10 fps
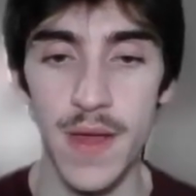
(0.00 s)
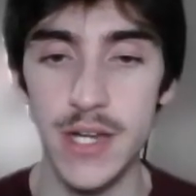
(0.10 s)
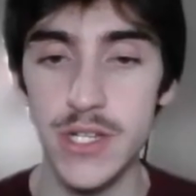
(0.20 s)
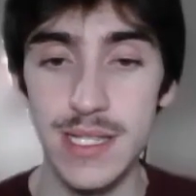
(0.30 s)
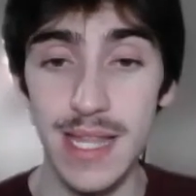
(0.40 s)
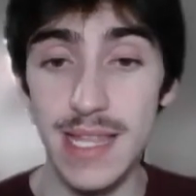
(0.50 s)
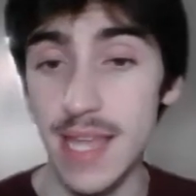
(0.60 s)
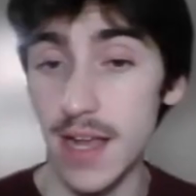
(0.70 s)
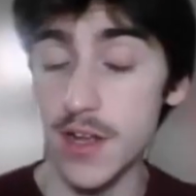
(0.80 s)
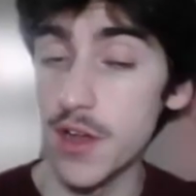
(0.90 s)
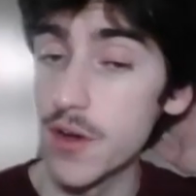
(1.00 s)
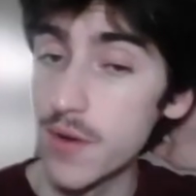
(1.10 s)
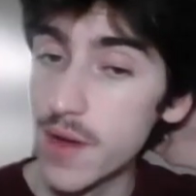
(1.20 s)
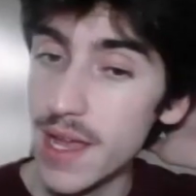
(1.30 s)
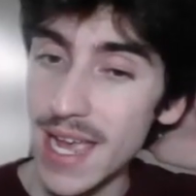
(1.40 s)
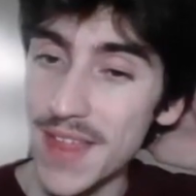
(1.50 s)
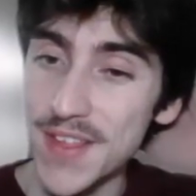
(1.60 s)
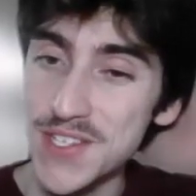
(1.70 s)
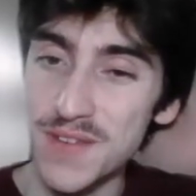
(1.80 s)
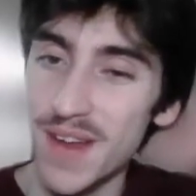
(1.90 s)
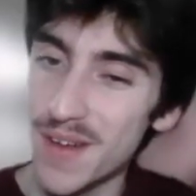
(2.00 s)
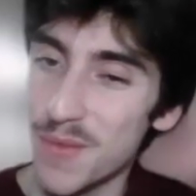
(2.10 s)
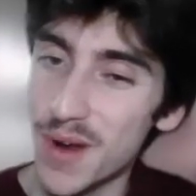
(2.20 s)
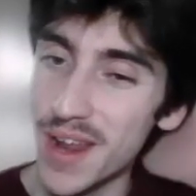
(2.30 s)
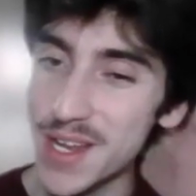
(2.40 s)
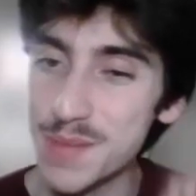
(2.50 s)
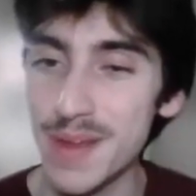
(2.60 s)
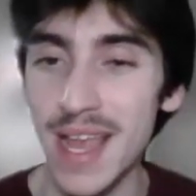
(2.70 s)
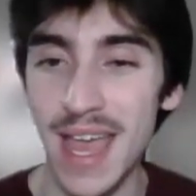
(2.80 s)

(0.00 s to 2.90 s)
They actually let that go, and they survive on 1 HP